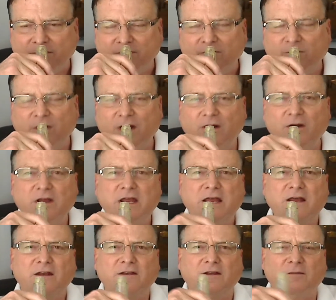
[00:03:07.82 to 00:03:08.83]

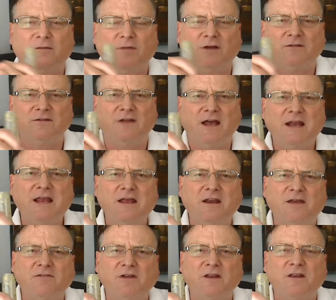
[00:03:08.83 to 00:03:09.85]
a slight hint
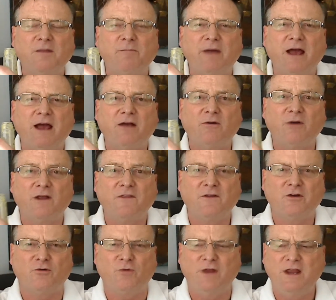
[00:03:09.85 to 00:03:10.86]
of it in the background, the
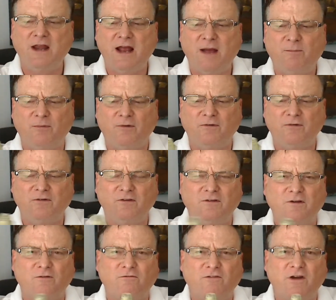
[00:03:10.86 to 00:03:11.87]
green apple. Just
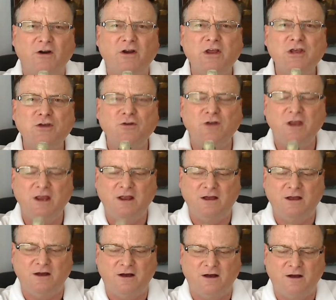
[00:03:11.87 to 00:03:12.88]
a very unique
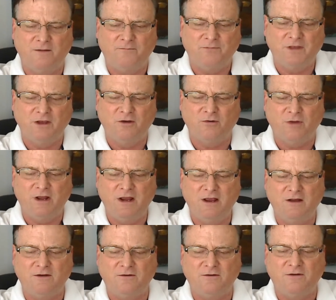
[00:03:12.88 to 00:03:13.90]

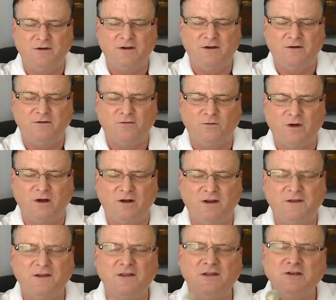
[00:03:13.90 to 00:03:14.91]
ingredient on here as well.
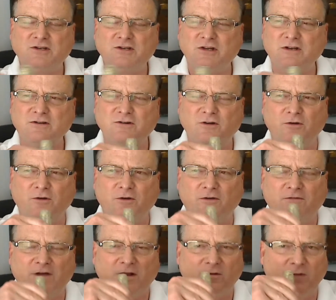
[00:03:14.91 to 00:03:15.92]
And then the ginger. Don't know
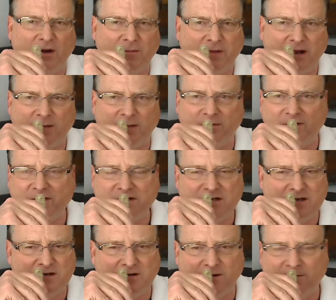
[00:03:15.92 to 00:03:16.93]
if I can really pick up on the
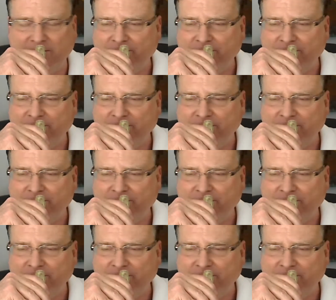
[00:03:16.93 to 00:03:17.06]
ginger,